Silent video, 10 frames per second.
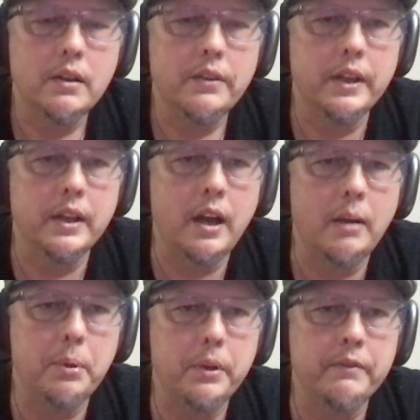that
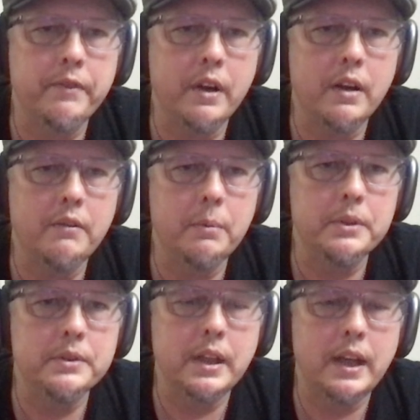God put in front of him
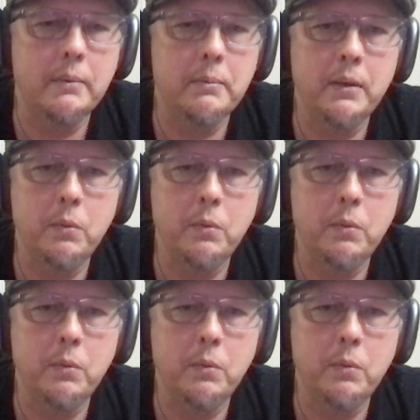and said, "Hey man,